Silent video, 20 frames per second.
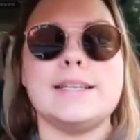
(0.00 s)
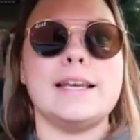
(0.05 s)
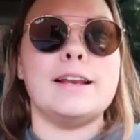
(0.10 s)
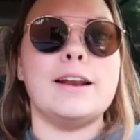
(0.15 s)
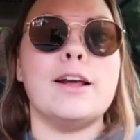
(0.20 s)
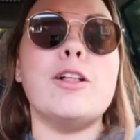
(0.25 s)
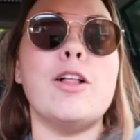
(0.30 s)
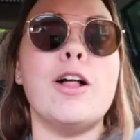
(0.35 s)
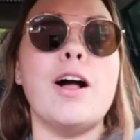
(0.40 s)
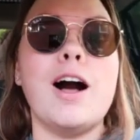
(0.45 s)

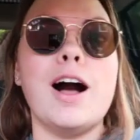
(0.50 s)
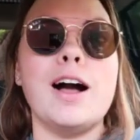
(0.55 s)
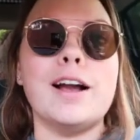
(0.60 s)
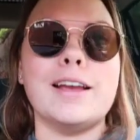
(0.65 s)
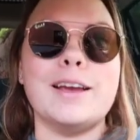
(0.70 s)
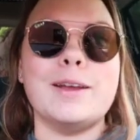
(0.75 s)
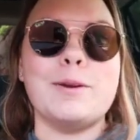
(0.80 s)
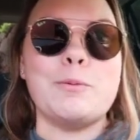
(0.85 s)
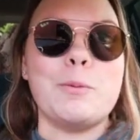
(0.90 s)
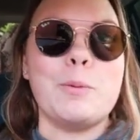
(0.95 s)
10
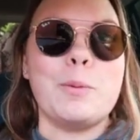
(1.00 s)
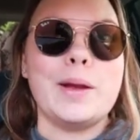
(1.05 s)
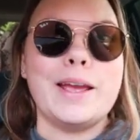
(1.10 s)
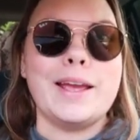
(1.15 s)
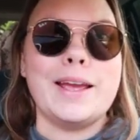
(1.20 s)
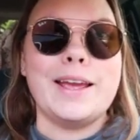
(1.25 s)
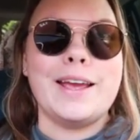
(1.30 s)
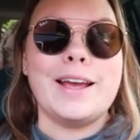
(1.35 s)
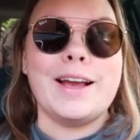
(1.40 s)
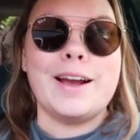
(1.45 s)
o'clock and
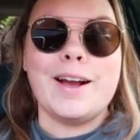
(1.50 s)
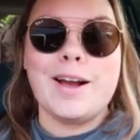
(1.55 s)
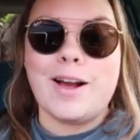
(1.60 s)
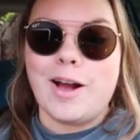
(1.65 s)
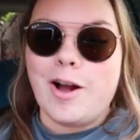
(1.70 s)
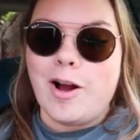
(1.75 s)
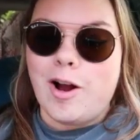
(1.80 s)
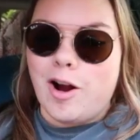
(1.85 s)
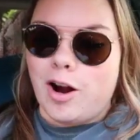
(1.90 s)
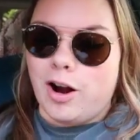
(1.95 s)
we
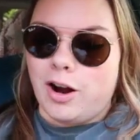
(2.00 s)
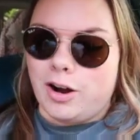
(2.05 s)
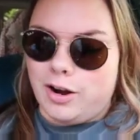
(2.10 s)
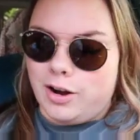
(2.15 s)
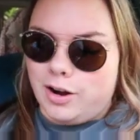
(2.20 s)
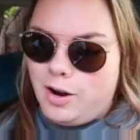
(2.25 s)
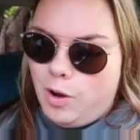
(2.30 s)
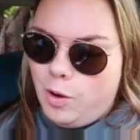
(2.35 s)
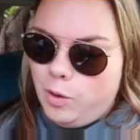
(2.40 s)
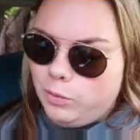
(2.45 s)

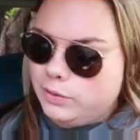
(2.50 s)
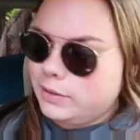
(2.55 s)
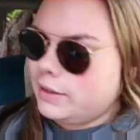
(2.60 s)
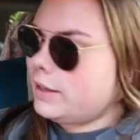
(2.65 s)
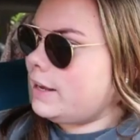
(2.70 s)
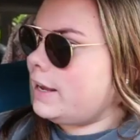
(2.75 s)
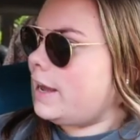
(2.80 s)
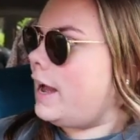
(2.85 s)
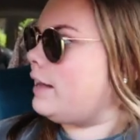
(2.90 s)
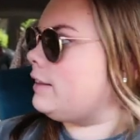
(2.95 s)
are
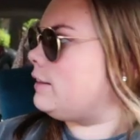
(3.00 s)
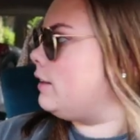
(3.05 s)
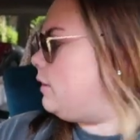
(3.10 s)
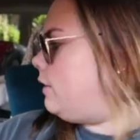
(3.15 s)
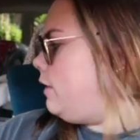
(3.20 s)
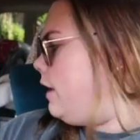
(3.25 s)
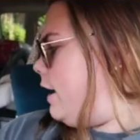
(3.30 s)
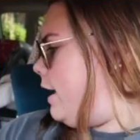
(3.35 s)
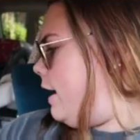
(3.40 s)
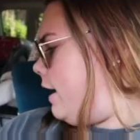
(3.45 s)
only at the
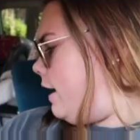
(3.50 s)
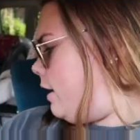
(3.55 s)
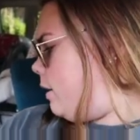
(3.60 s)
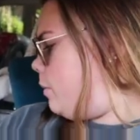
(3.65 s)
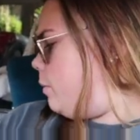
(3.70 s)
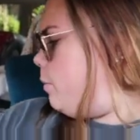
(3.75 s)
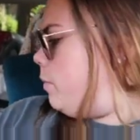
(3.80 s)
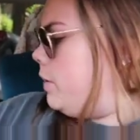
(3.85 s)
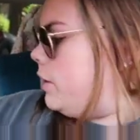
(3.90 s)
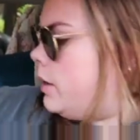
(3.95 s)
lake
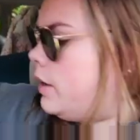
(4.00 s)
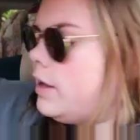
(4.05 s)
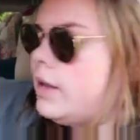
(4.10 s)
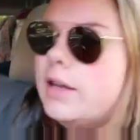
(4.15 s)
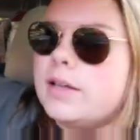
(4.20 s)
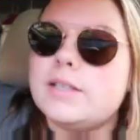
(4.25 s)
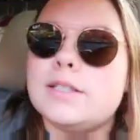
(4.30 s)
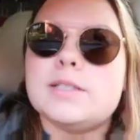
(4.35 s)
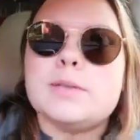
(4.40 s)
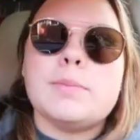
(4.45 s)

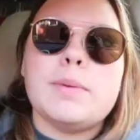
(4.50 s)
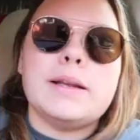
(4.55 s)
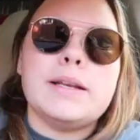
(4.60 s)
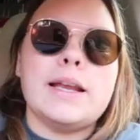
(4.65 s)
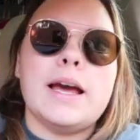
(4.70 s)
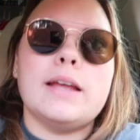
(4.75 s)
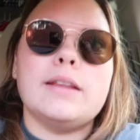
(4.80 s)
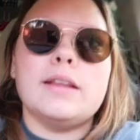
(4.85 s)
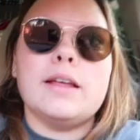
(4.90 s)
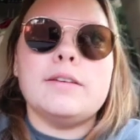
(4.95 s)
because my
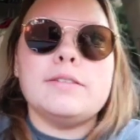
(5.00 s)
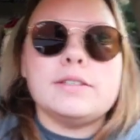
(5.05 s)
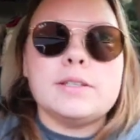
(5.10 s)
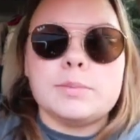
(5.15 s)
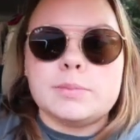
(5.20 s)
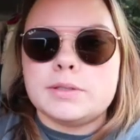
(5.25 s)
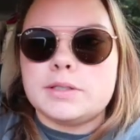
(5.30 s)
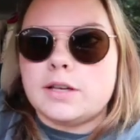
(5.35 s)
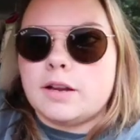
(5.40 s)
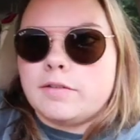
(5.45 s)
dad left
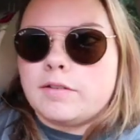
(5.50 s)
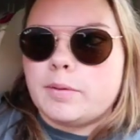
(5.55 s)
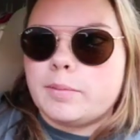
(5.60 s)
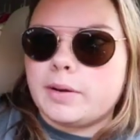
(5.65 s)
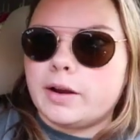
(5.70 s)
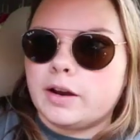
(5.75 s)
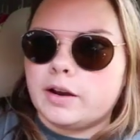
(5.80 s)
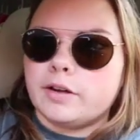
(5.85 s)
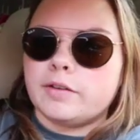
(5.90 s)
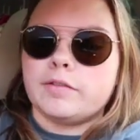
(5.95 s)
some stuff up here.